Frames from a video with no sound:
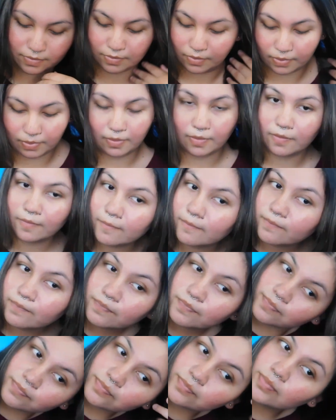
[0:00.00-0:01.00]
guys, welcome back to
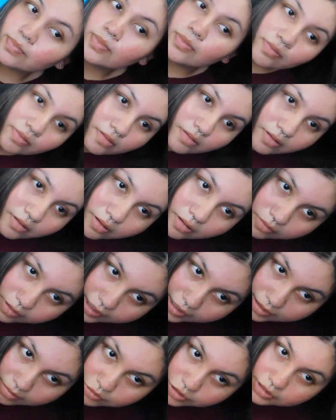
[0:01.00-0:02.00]
my channel. Hope you guys
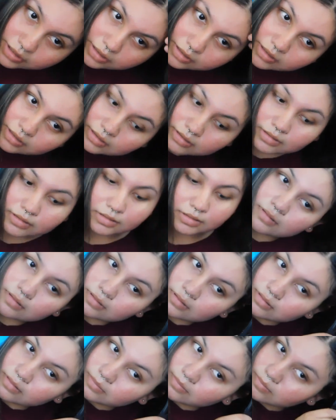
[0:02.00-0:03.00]
are having a good
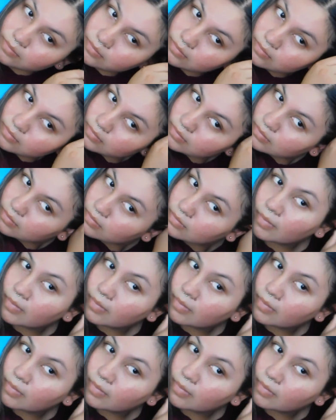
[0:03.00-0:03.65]
day, but we're just gonna